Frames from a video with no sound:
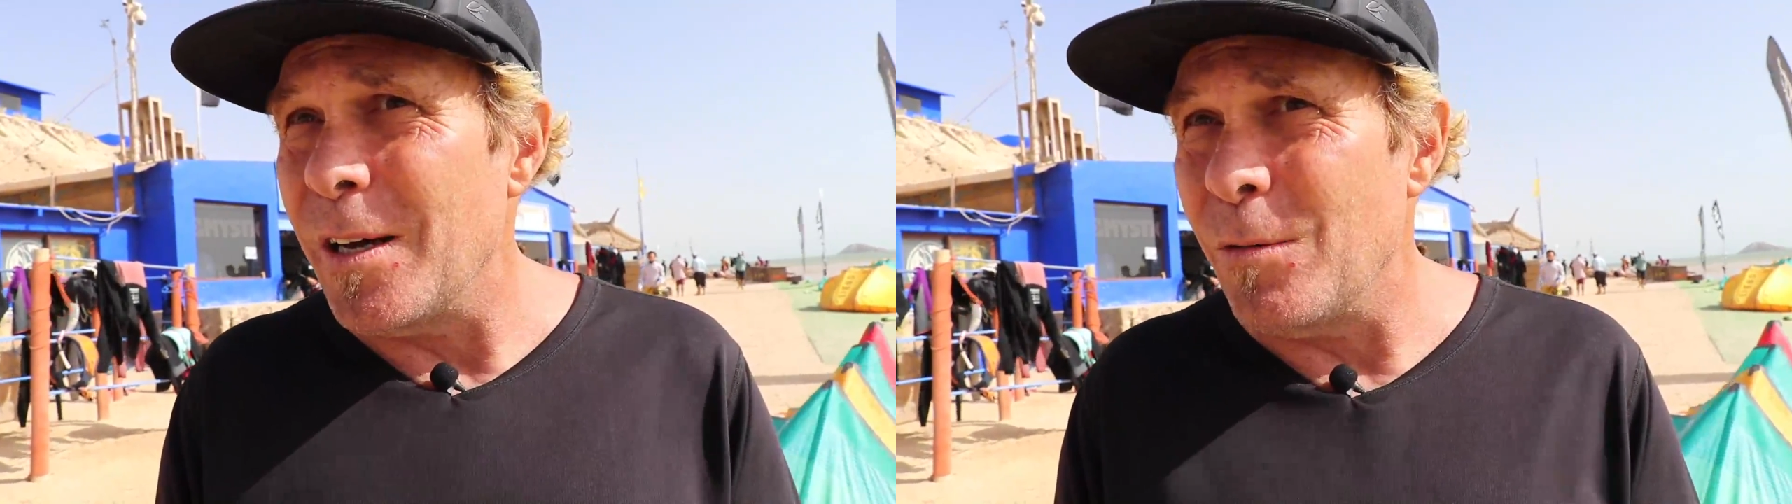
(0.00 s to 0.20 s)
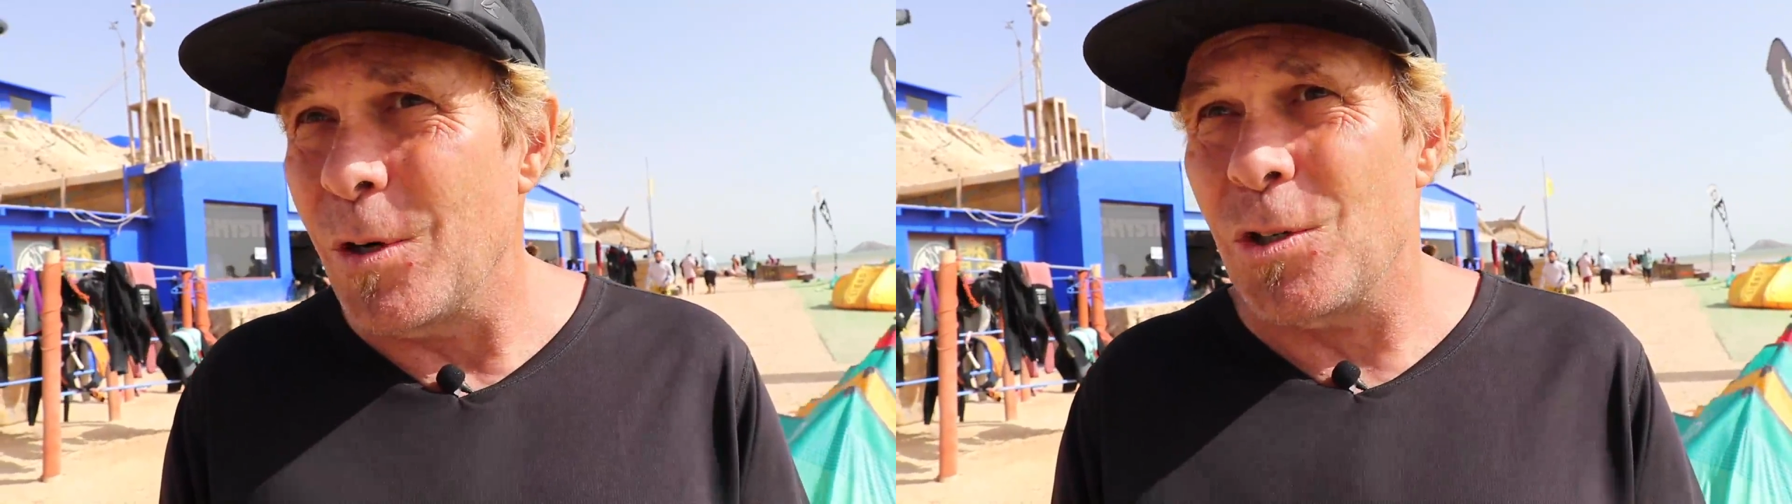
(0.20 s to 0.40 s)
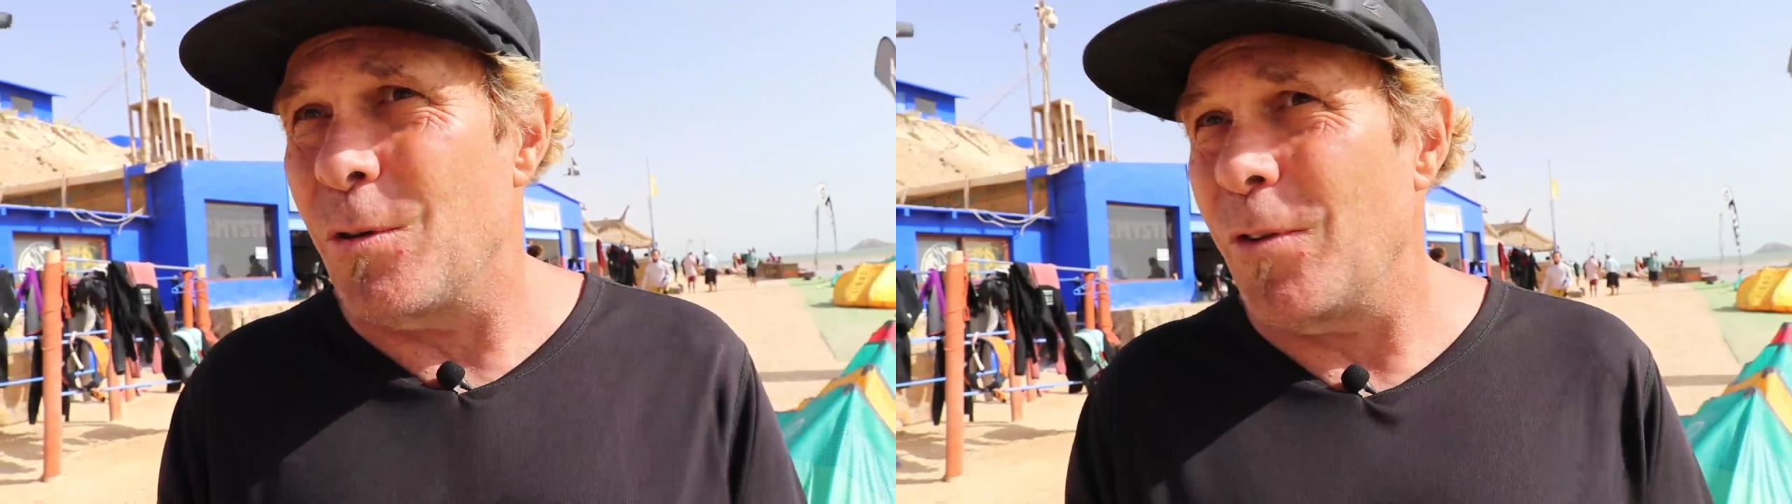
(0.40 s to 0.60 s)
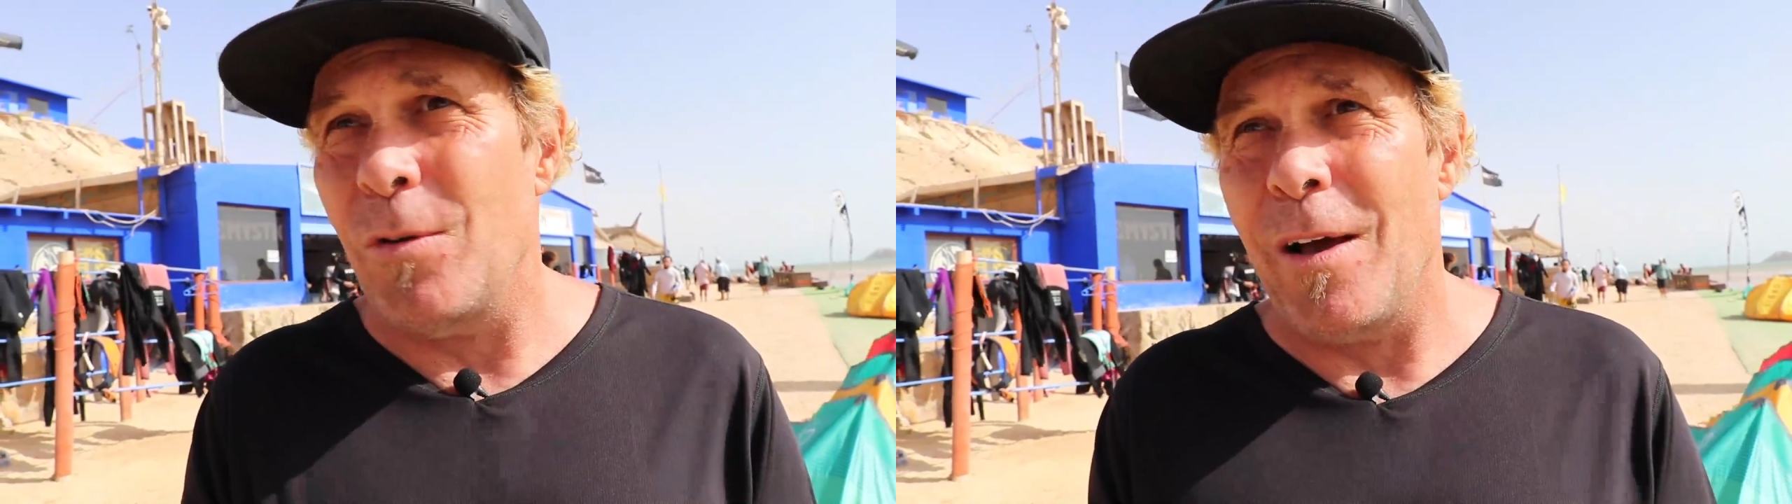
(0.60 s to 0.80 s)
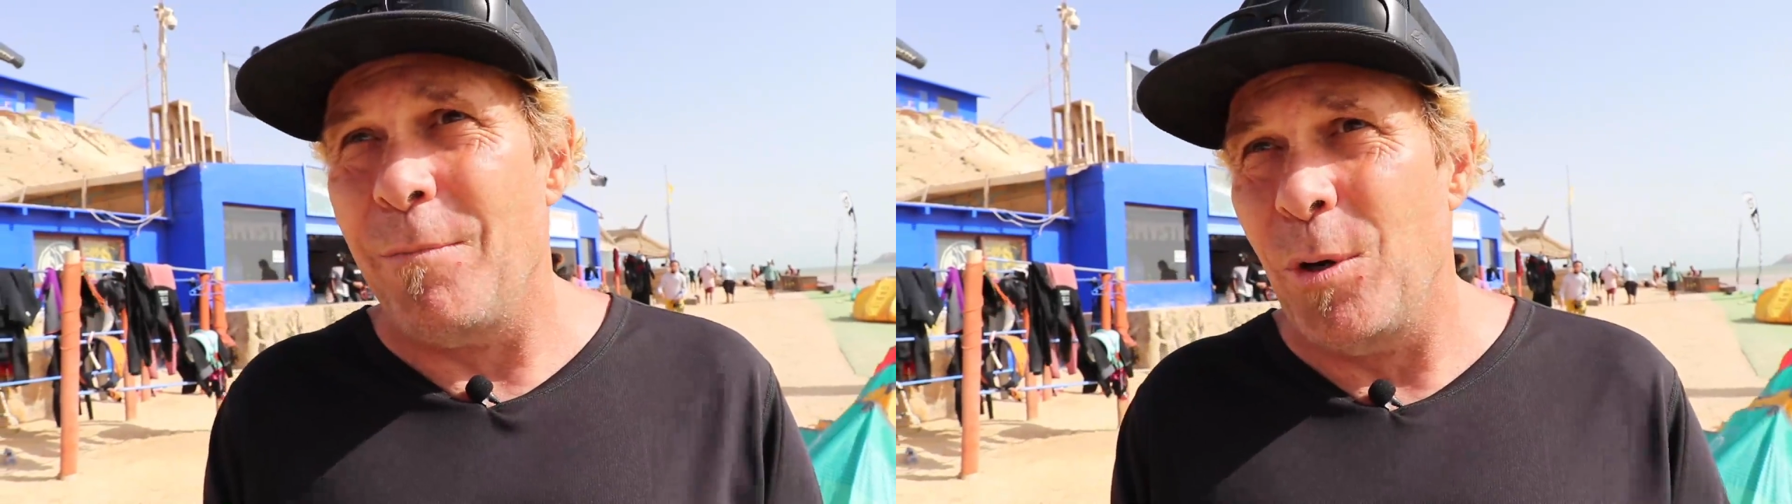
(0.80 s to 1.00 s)
which if
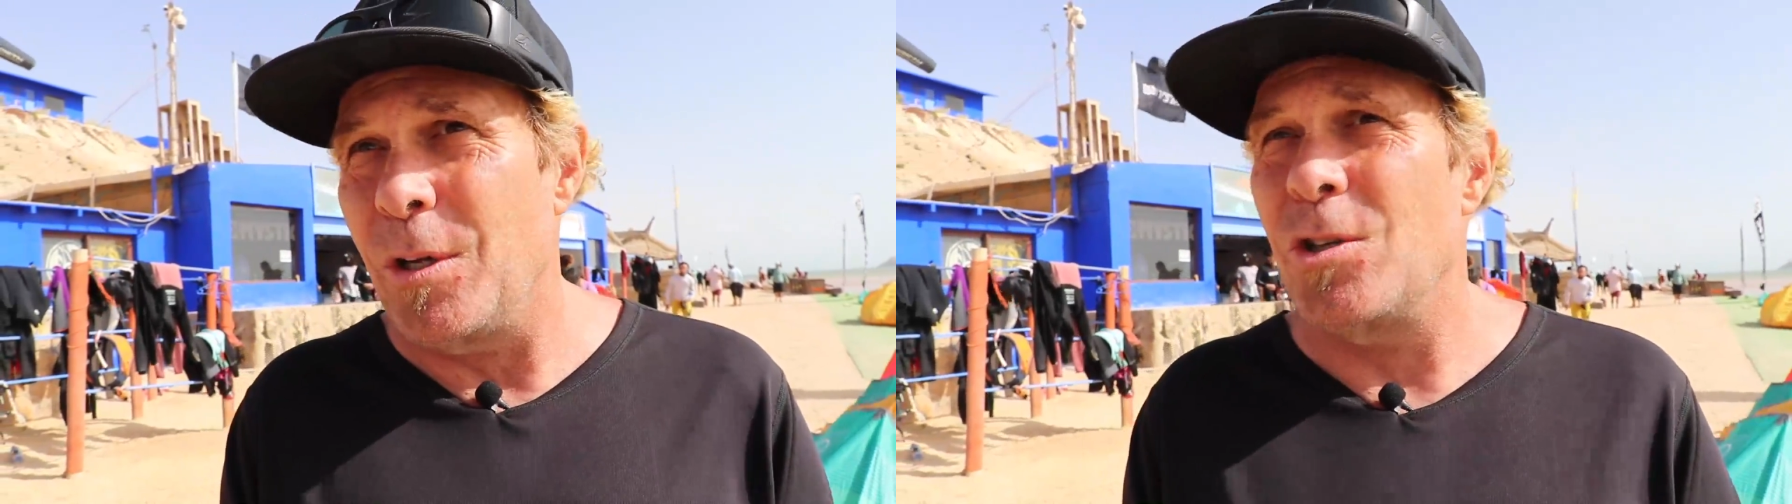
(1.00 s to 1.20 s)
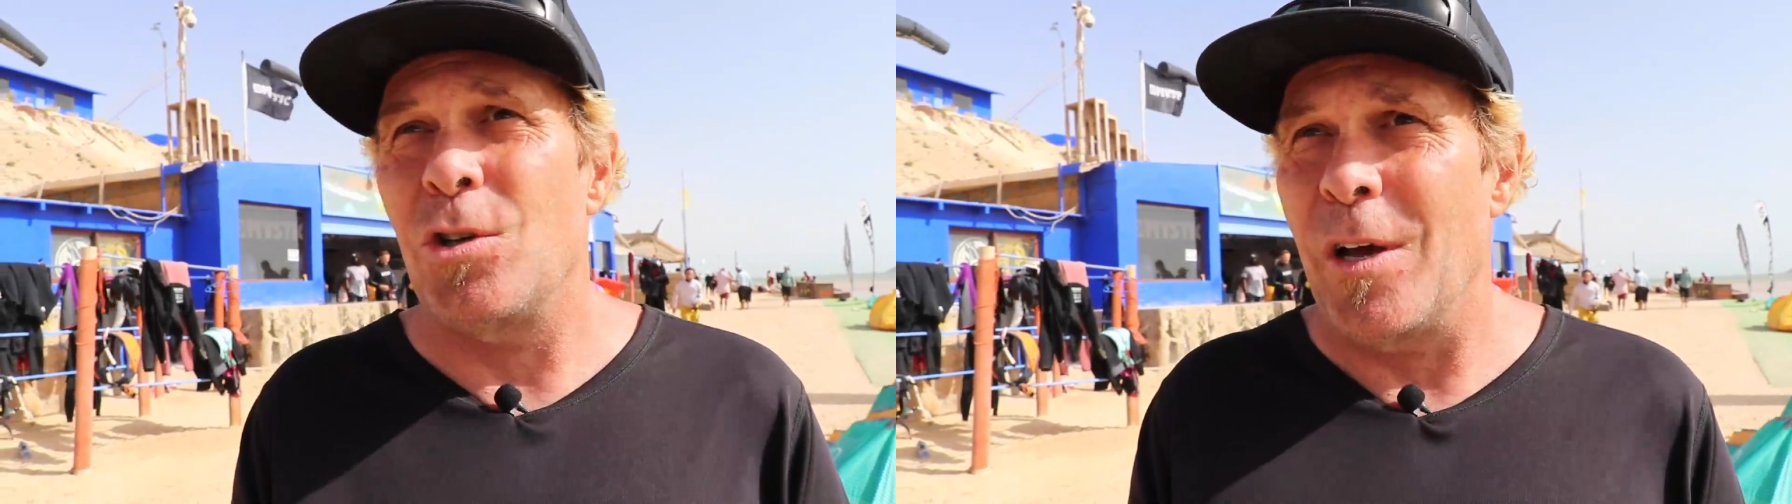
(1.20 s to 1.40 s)
you have pulleys